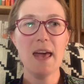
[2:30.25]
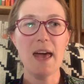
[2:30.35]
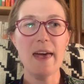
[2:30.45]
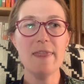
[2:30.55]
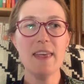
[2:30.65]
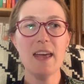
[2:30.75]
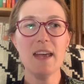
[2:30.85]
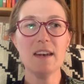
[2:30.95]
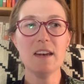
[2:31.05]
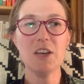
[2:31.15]
And
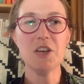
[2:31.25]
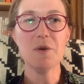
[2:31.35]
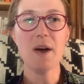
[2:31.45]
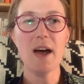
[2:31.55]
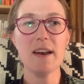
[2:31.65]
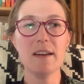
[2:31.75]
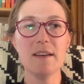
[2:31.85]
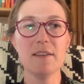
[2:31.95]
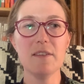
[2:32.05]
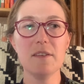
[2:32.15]
then you kind
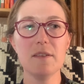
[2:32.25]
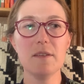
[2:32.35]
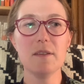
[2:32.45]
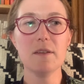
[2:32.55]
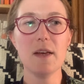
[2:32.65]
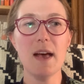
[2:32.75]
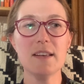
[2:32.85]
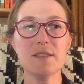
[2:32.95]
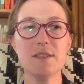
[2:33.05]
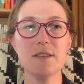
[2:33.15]
of,
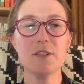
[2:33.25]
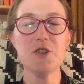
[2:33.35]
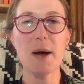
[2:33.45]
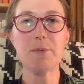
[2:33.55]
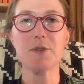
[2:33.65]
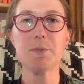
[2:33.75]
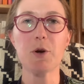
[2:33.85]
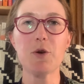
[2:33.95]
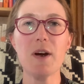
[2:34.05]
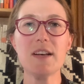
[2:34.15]
as the chapters
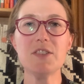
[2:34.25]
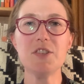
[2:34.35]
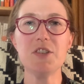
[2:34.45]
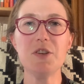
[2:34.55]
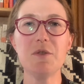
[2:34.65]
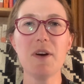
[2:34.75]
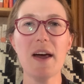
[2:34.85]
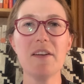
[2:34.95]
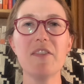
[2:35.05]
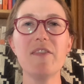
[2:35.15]
progress, you
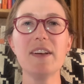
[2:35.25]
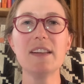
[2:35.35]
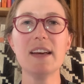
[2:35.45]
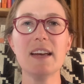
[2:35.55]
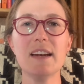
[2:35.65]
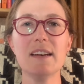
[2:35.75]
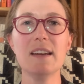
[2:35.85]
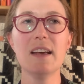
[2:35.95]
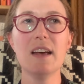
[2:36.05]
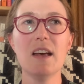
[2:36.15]
kind of fill in
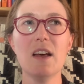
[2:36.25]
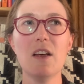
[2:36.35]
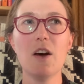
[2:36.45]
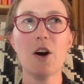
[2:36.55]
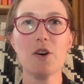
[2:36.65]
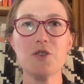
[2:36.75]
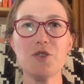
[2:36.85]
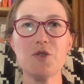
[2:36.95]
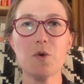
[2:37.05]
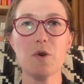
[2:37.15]
her
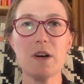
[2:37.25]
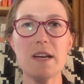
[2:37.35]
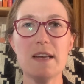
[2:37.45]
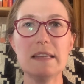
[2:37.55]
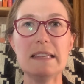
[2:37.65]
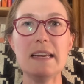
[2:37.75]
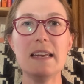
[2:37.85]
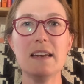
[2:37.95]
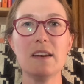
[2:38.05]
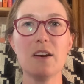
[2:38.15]
story
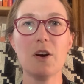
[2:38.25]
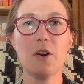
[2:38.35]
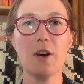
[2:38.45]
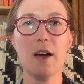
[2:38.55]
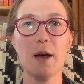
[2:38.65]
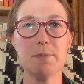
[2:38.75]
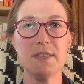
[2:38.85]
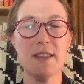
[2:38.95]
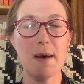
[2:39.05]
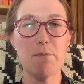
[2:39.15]
leading her up
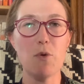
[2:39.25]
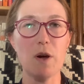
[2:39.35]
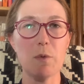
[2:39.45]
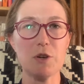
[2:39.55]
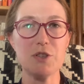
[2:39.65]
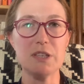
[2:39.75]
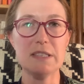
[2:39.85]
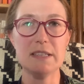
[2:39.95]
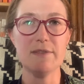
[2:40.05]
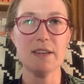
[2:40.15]
to that point where she's
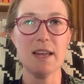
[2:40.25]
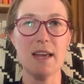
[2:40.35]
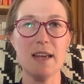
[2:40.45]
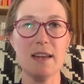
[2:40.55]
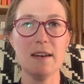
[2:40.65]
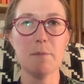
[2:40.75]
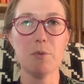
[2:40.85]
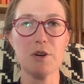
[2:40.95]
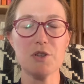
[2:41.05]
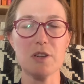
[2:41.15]
living in
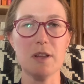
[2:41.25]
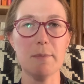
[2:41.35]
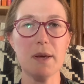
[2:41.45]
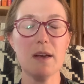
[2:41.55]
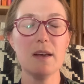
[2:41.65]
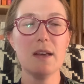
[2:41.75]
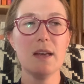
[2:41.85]
British Columbia.